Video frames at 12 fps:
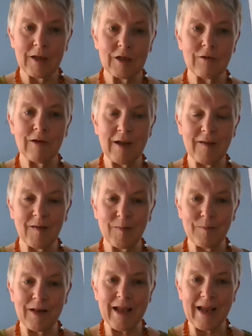to
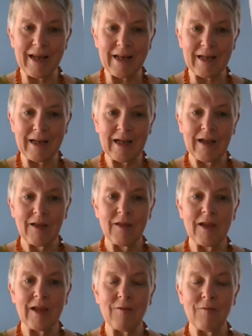explain
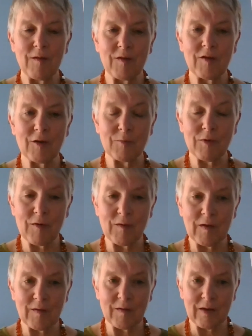the research
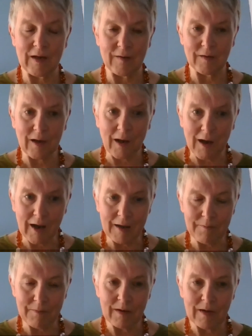process takes
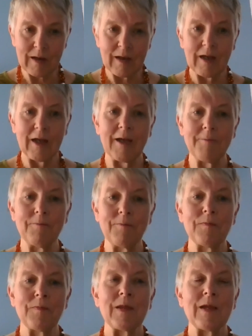time,
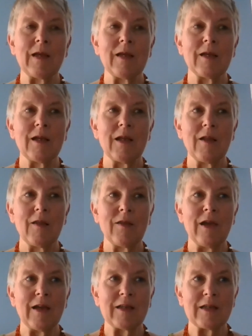that